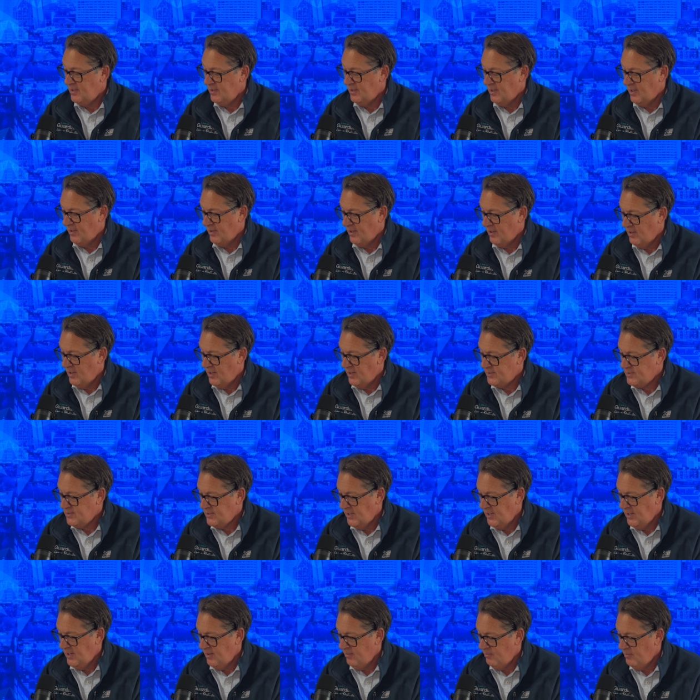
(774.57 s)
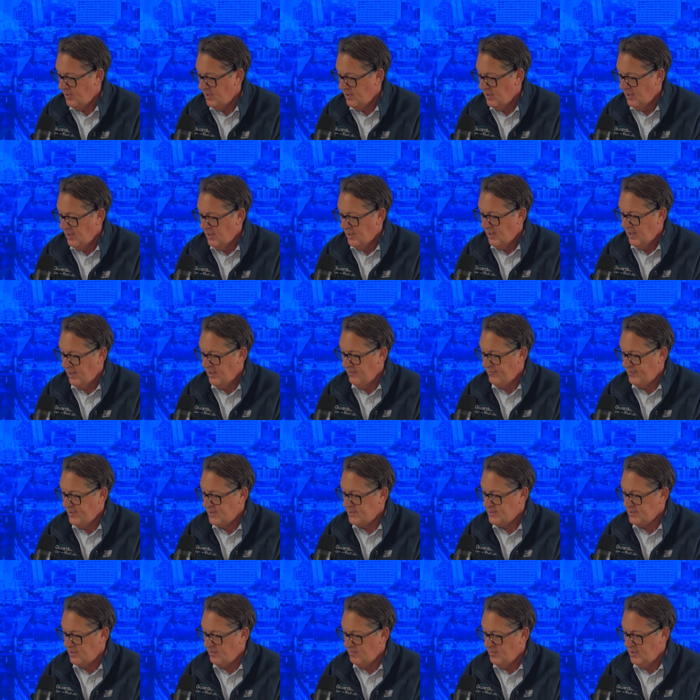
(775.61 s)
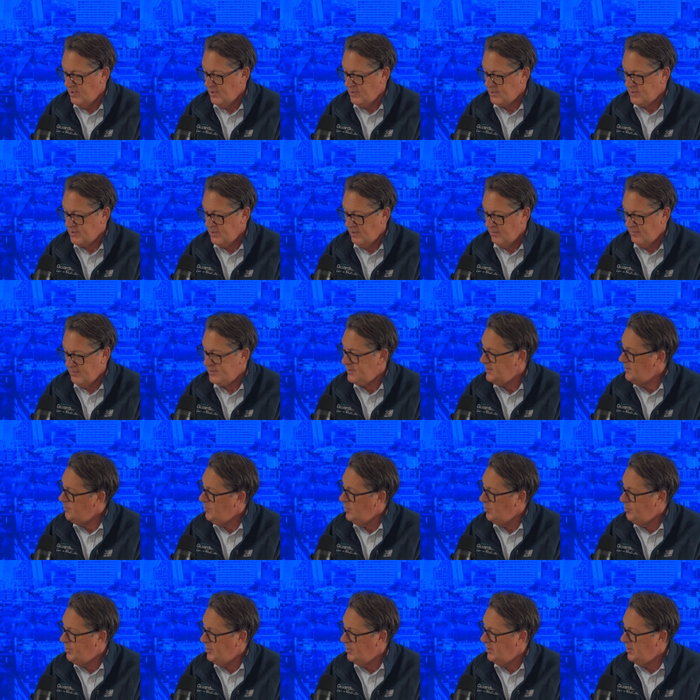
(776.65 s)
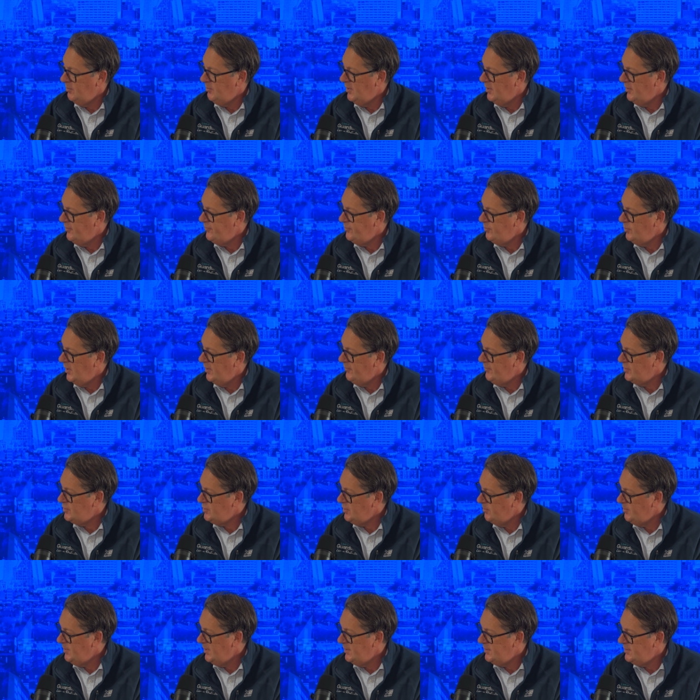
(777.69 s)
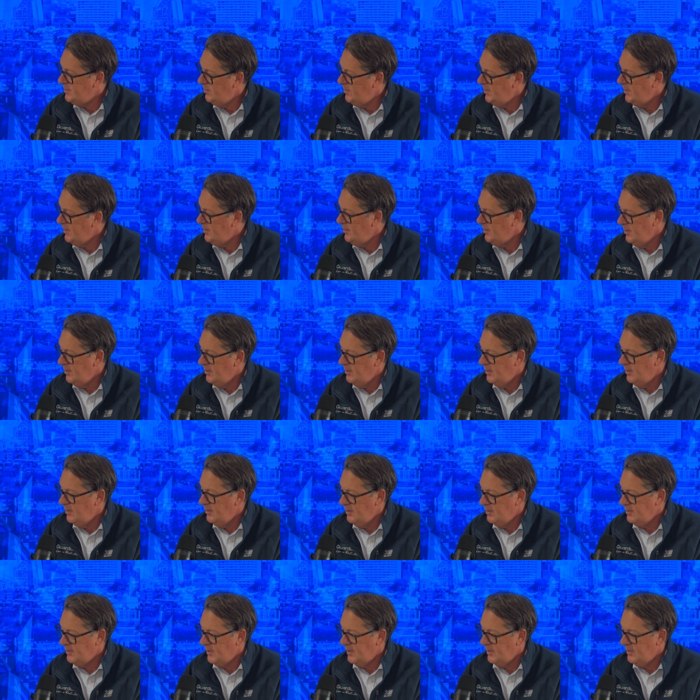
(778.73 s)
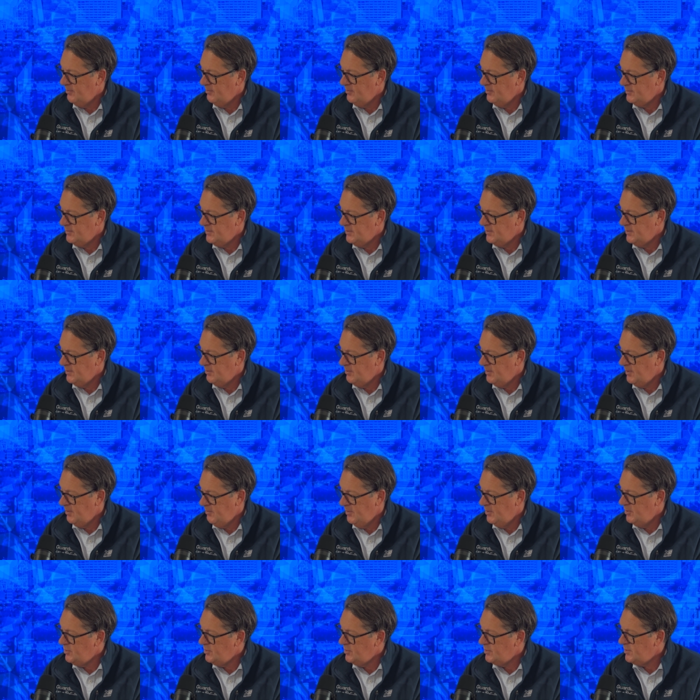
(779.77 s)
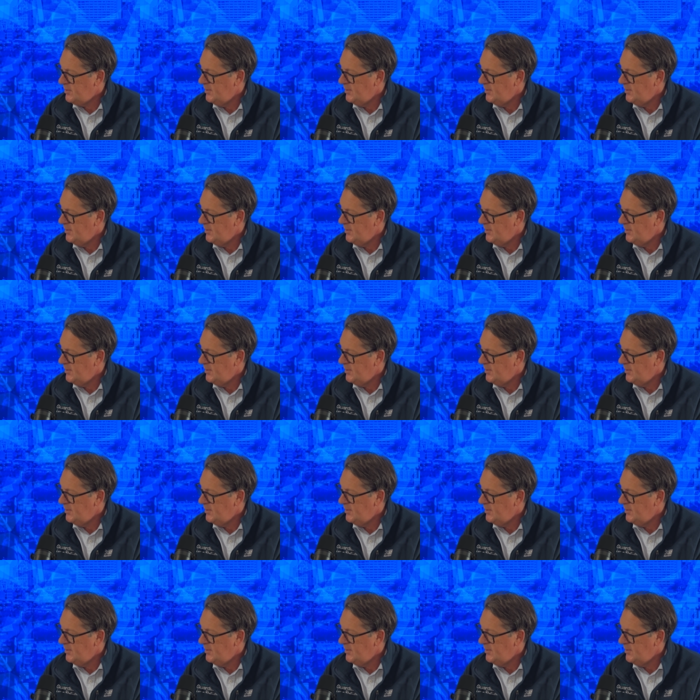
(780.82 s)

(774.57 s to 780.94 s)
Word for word: you know, they're our team. And if there's an emergency, obviously we'll pull them off whatever job they're doing and yeah. get them to